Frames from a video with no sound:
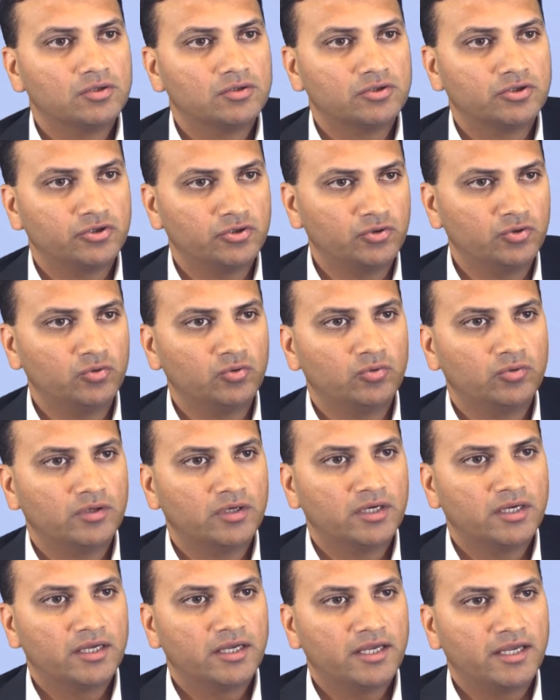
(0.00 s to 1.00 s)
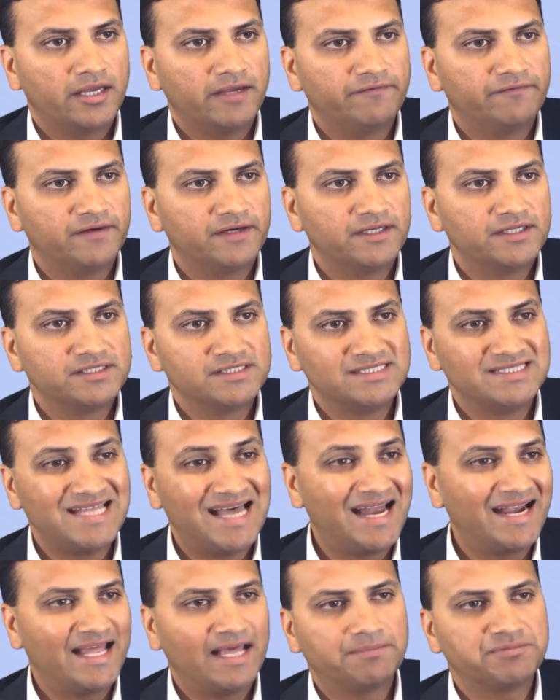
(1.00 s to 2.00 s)
2, if it is
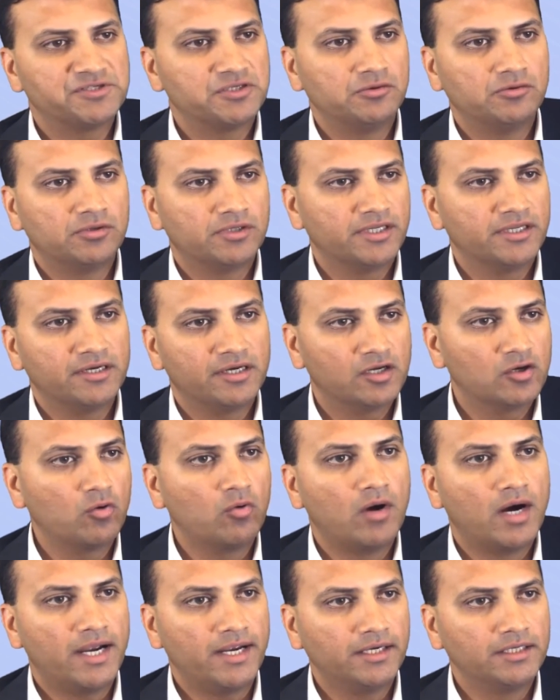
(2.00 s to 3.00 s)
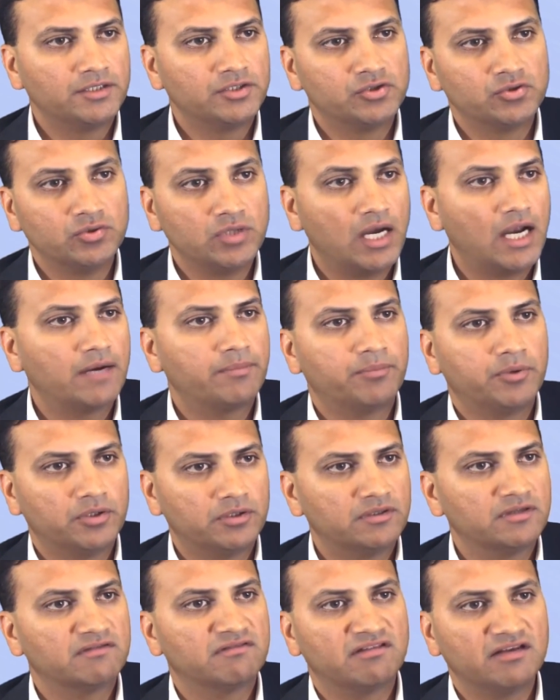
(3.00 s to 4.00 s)
not absolutely required, do not
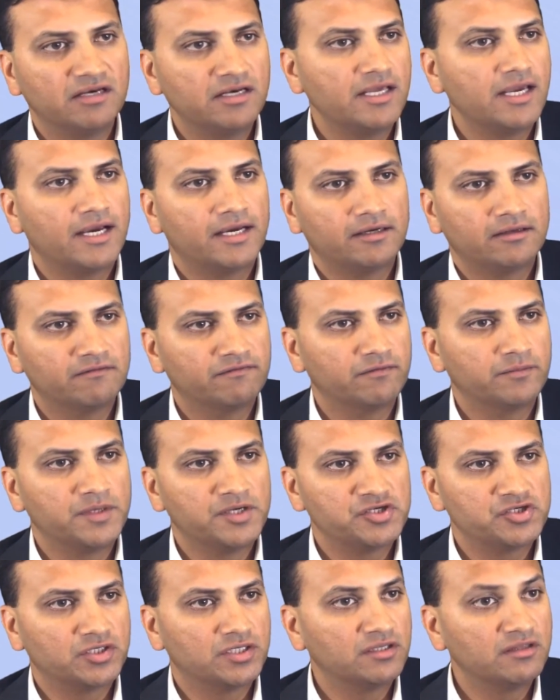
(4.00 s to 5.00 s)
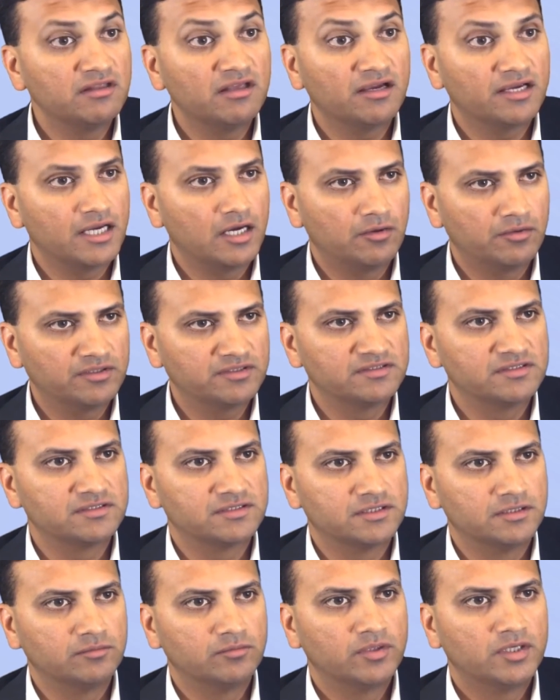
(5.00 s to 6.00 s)
put the CDI information in the accounting
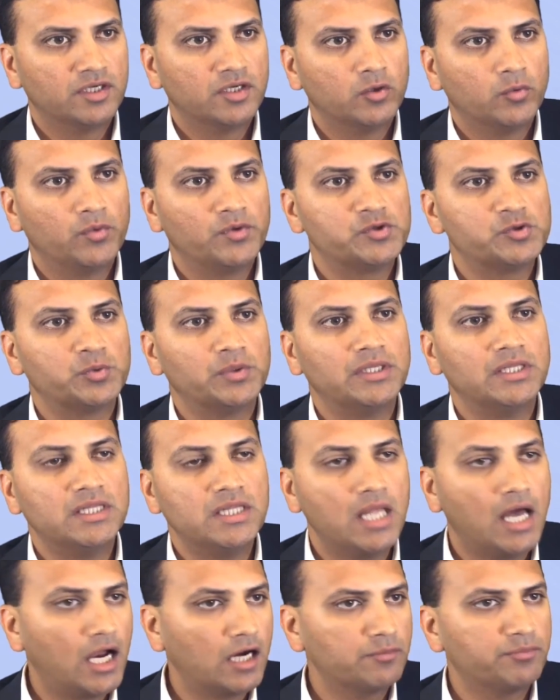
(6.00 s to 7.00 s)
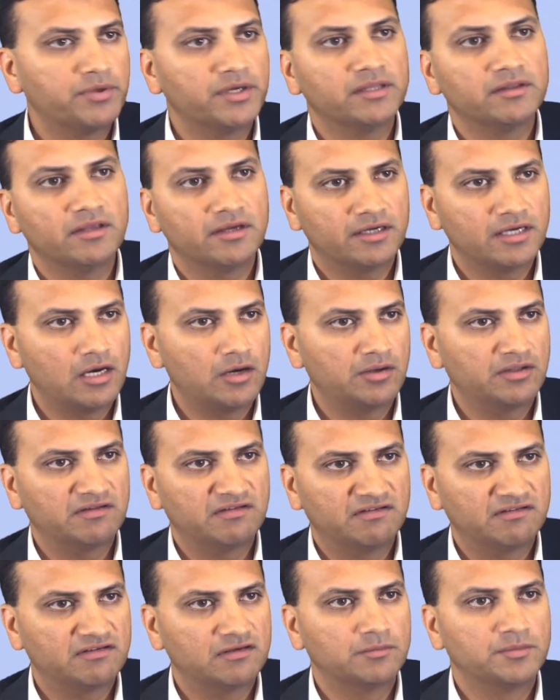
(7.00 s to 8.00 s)
system, which will not bring the accounting
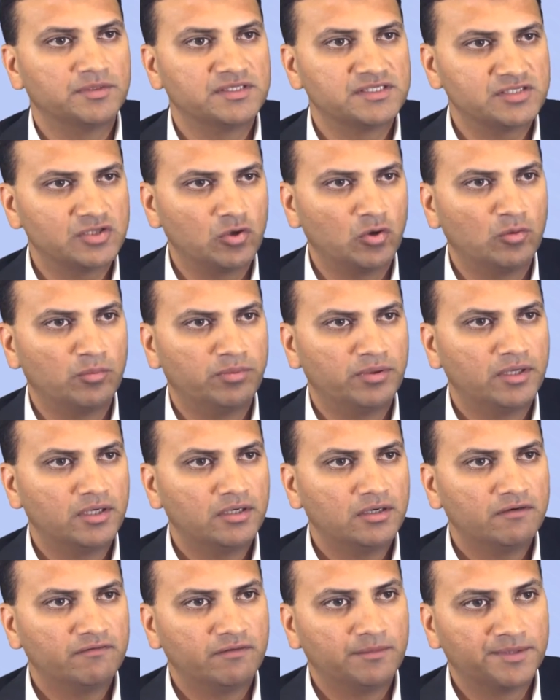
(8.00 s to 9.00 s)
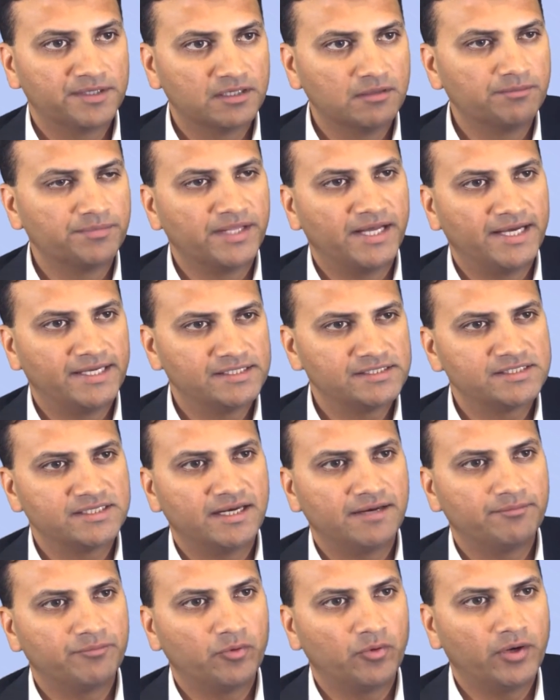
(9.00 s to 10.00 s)
system in scope from a compliance
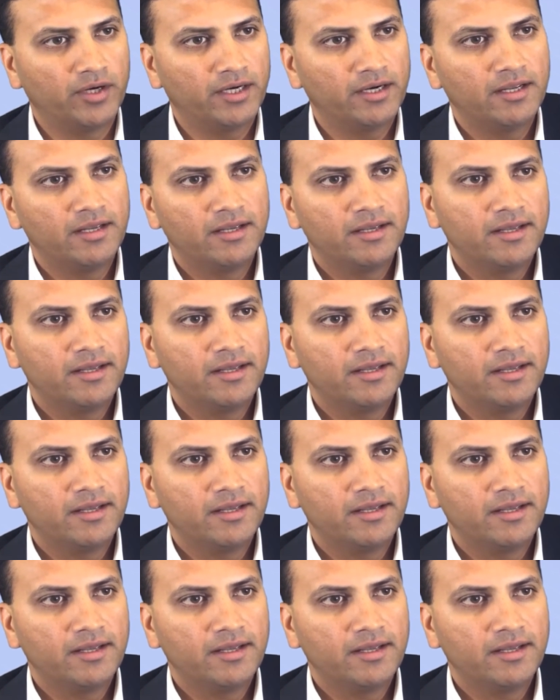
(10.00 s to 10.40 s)
standpoint.